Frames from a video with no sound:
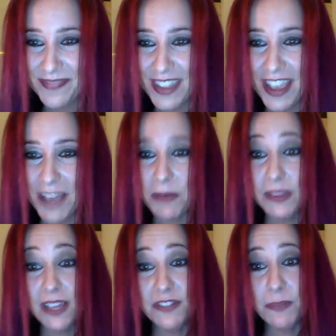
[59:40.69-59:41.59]
I would
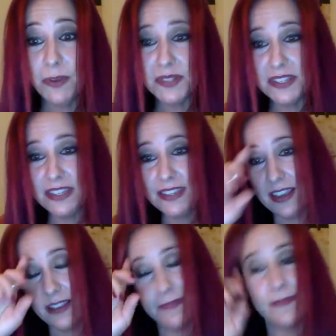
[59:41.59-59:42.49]
love to post the
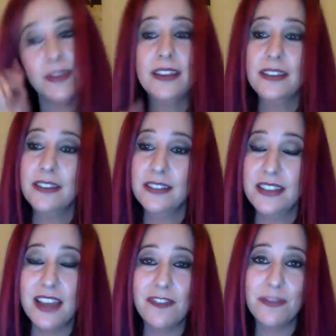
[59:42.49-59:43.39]

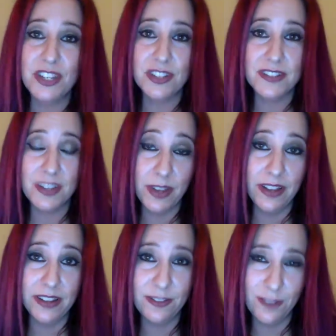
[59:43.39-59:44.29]
affirmations. I
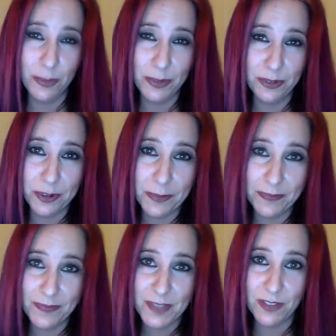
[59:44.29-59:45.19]
will in the full moon group.
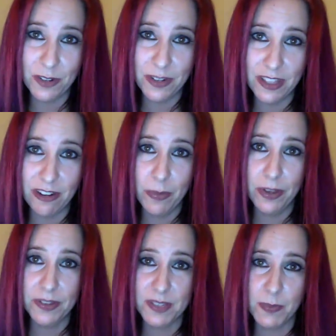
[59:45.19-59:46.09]
So if you're in there, I'll
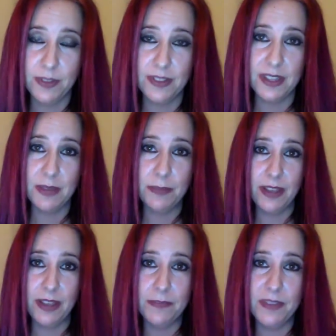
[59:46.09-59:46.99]
post both the
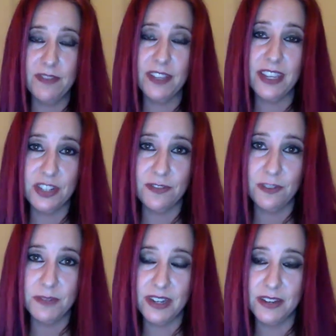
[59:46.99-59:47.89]
invocation
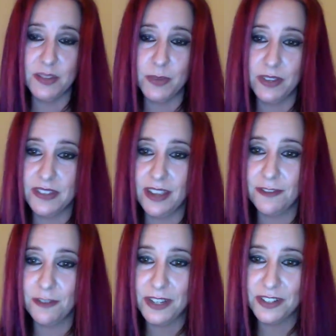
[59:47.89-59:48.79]
from tonight as well as the
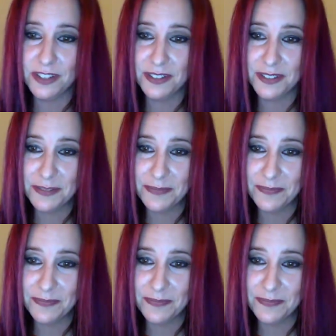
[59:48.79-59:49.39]
affirmations.